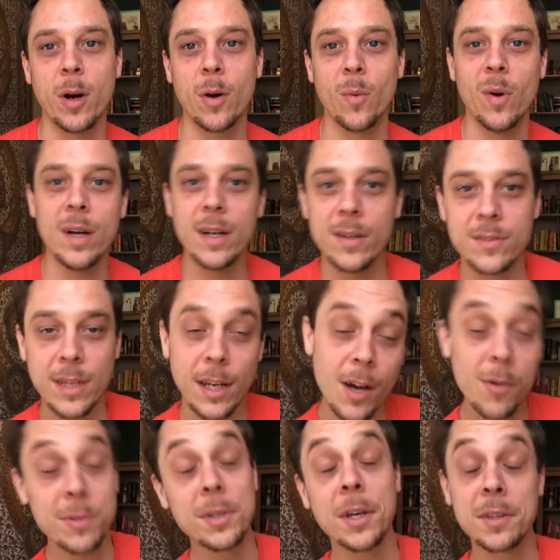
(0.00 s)
1 I was like, oh,
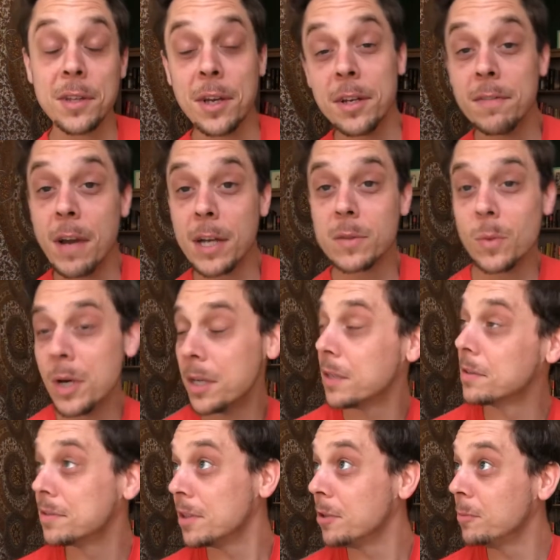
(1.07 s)
it's like the end of act 1,
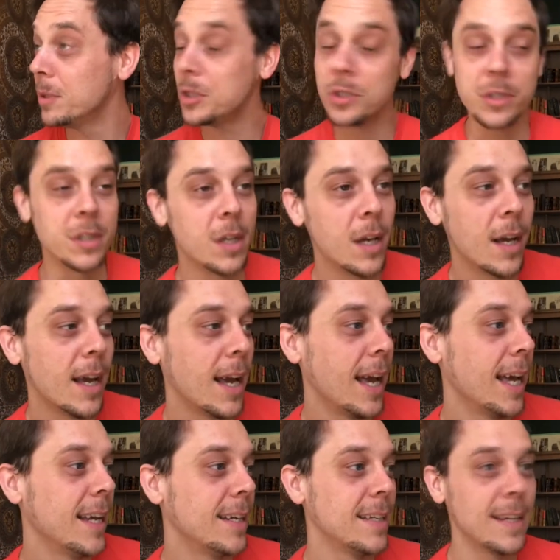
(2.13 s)
it's intermission,
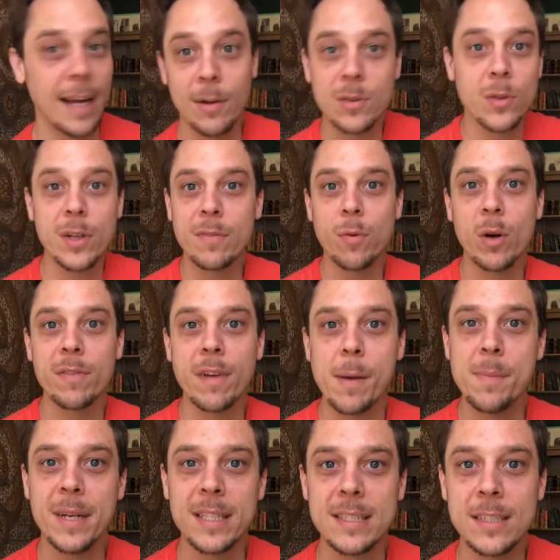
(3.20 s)
and I was already 45
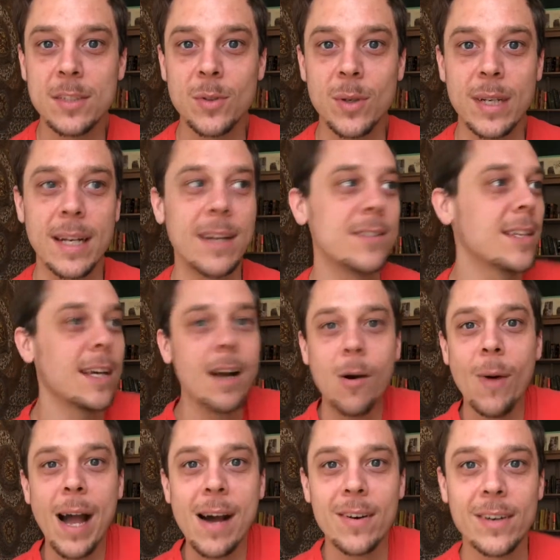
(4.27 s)
minutes into it, and I was like, oh
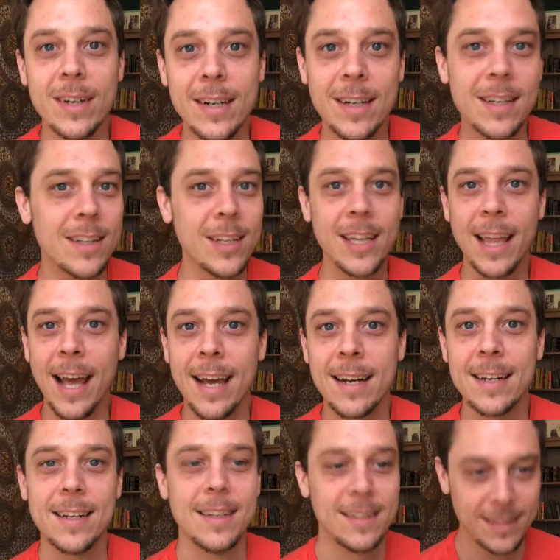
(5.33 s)
wow, look at
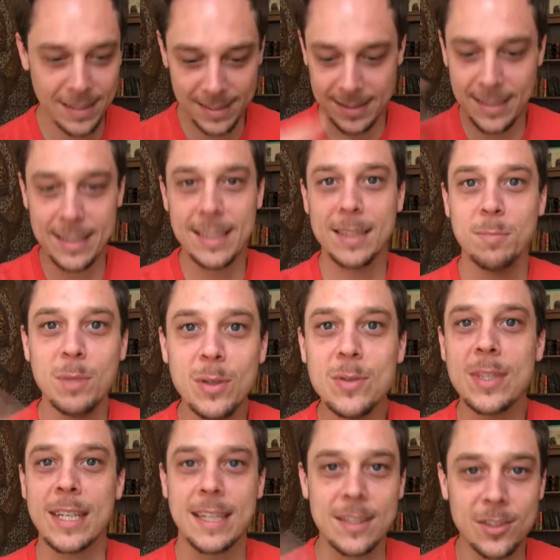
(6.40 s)
that. Listening to the
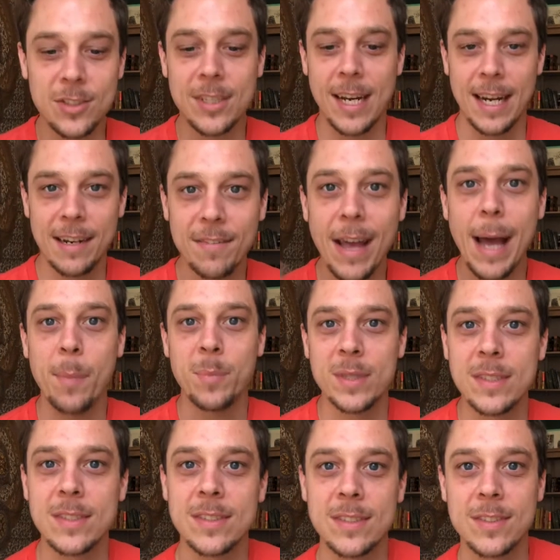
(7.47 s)
music, it just kind of
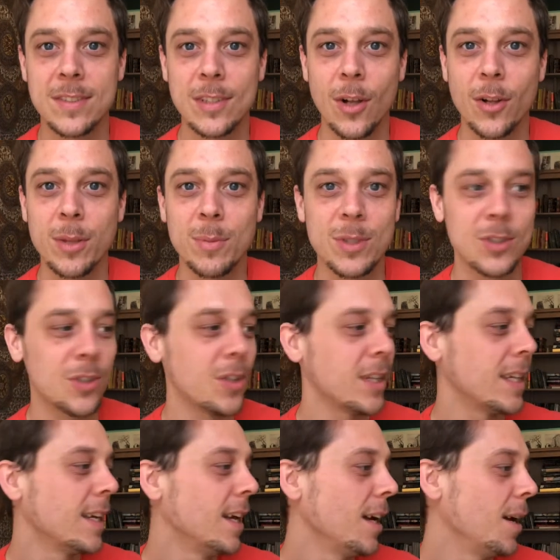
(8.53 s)
happens slowly but surely.
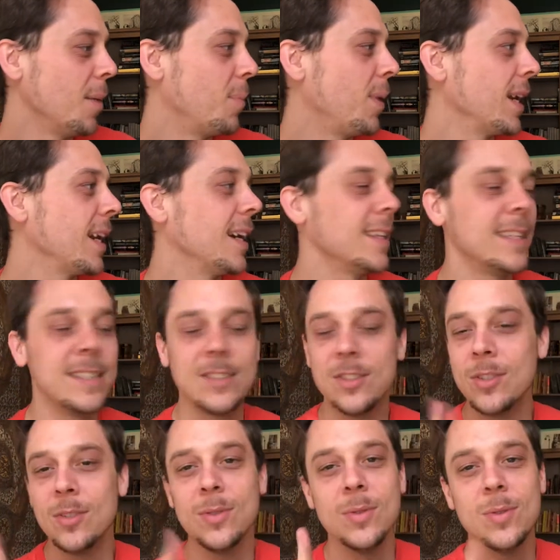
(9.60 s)
But these
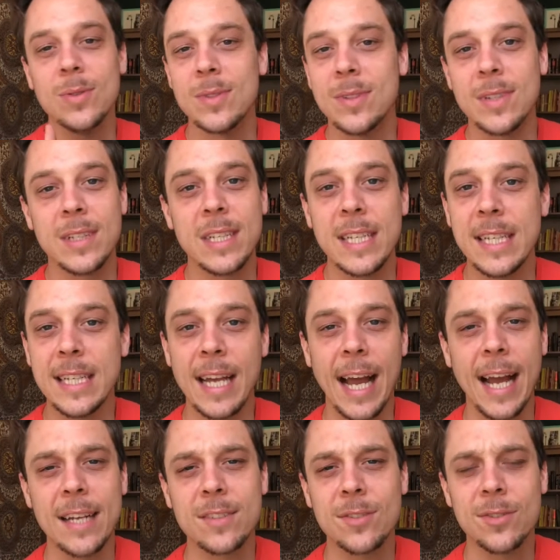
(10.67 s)
two lead
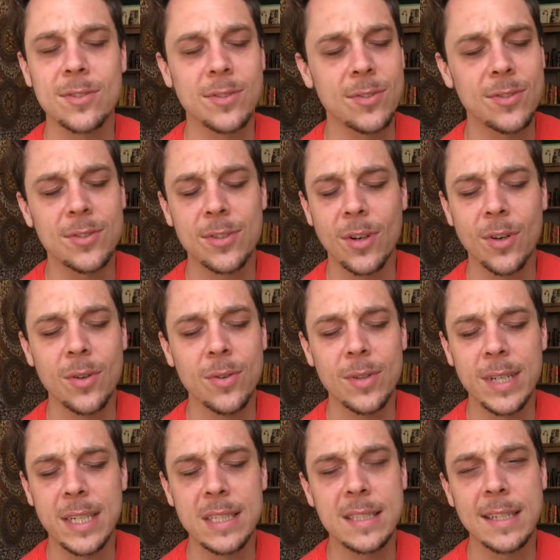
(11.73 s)
actors are so
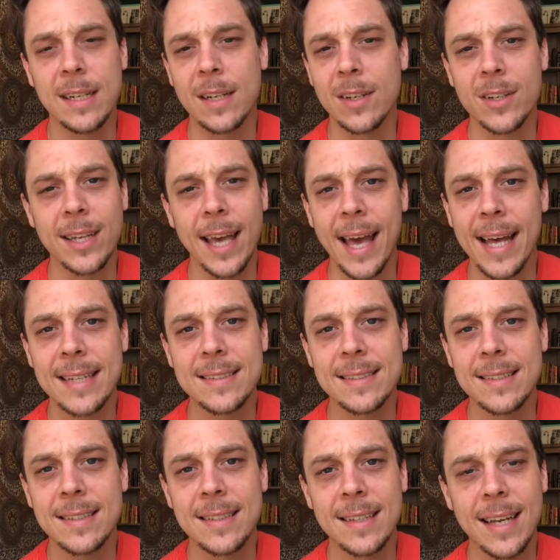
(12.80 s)
easy to look at,
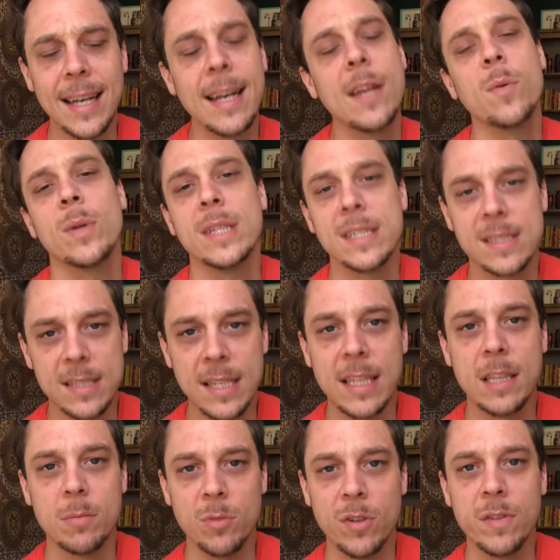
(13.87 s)
and anyone that's seen
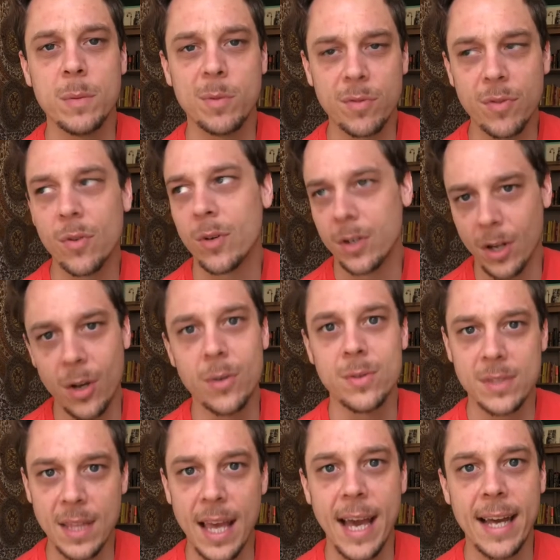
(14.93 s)
the movie before
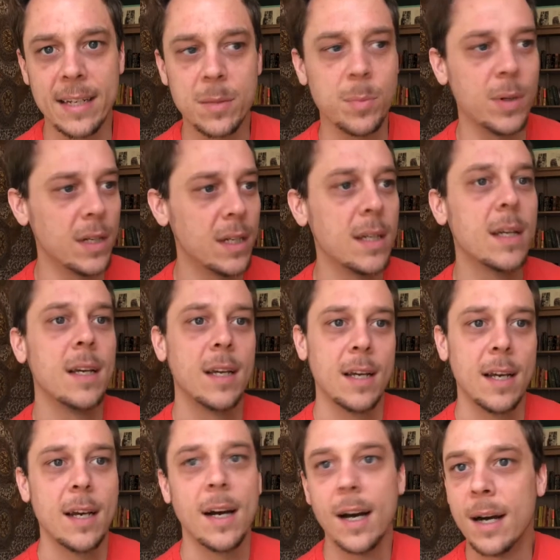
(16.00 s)
knows that. But
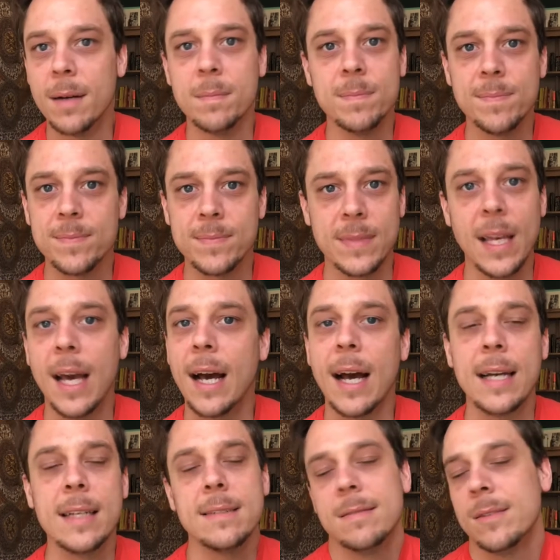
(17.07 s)
yeah,
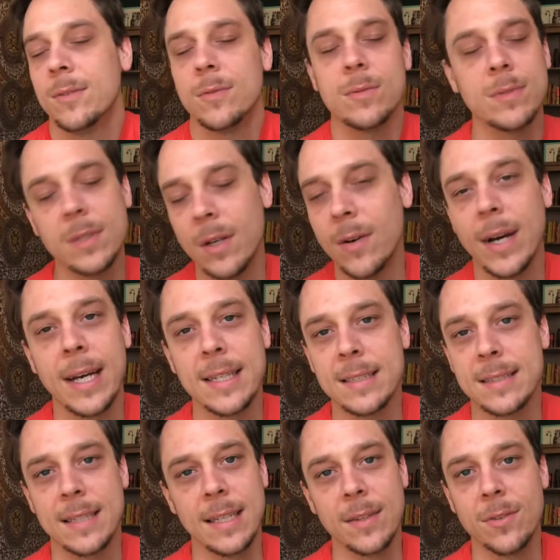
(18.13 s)
I don't know how to
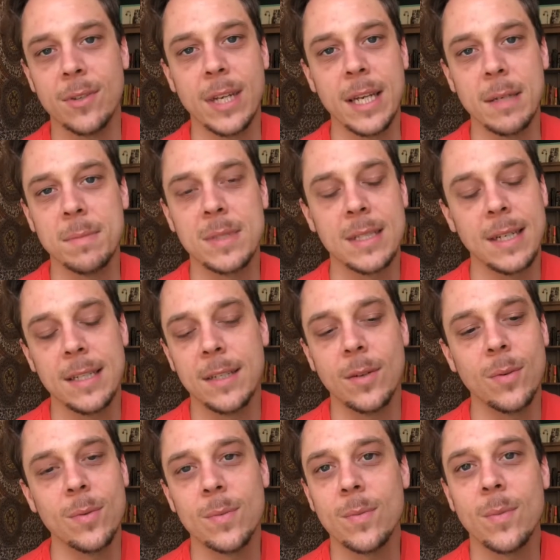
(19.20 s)
say their names, and I don't
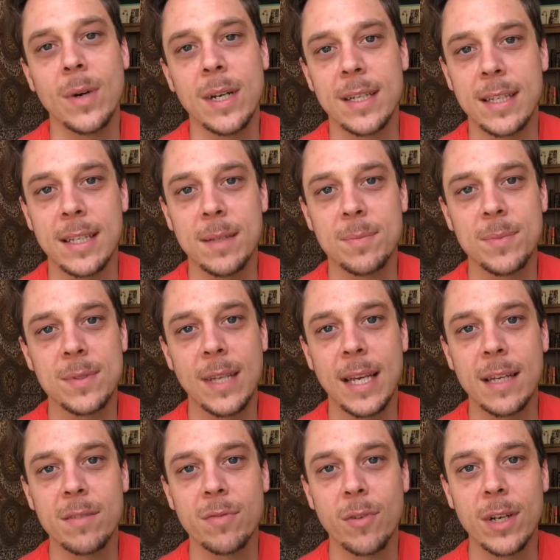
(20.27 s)
want to keep
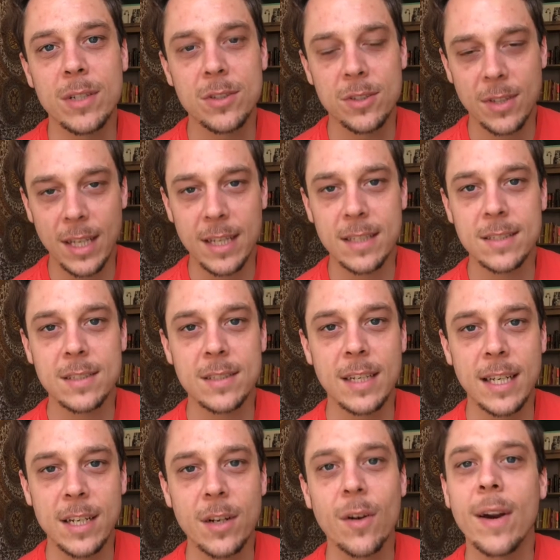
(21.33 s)
saying French things
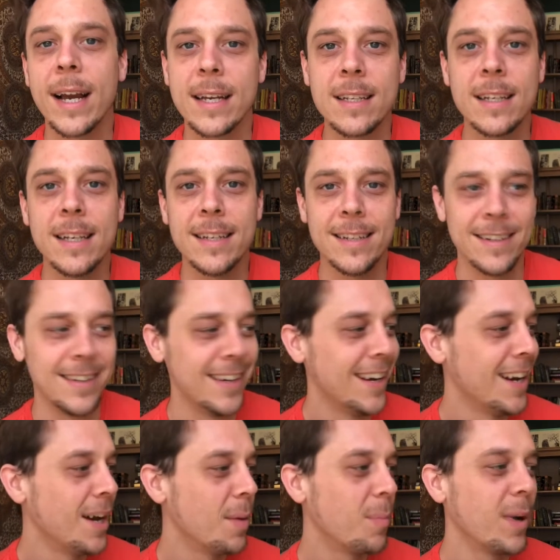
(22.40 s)
incorrectly.
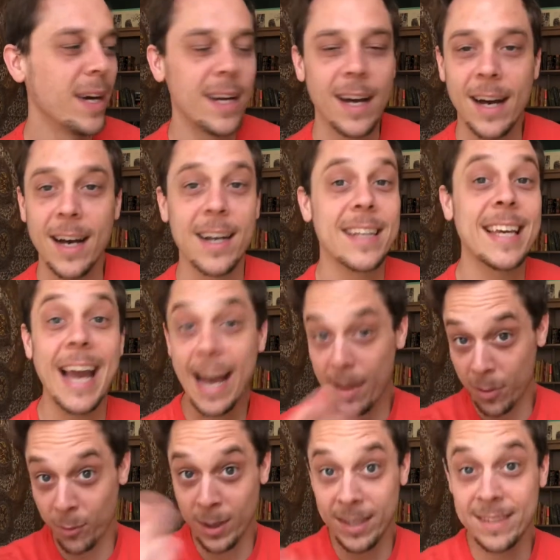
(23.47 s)
But
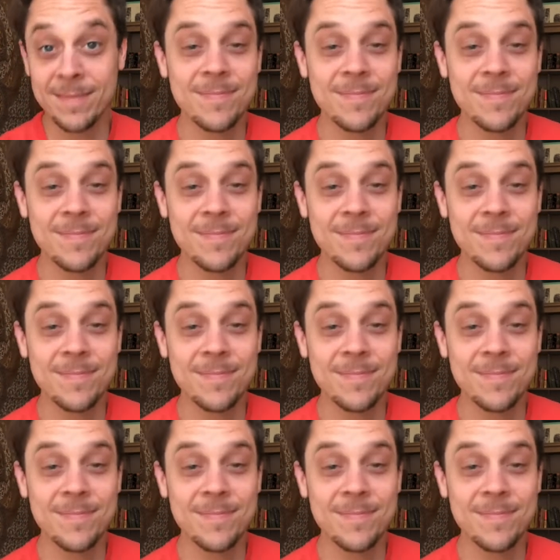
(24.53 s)
Catherine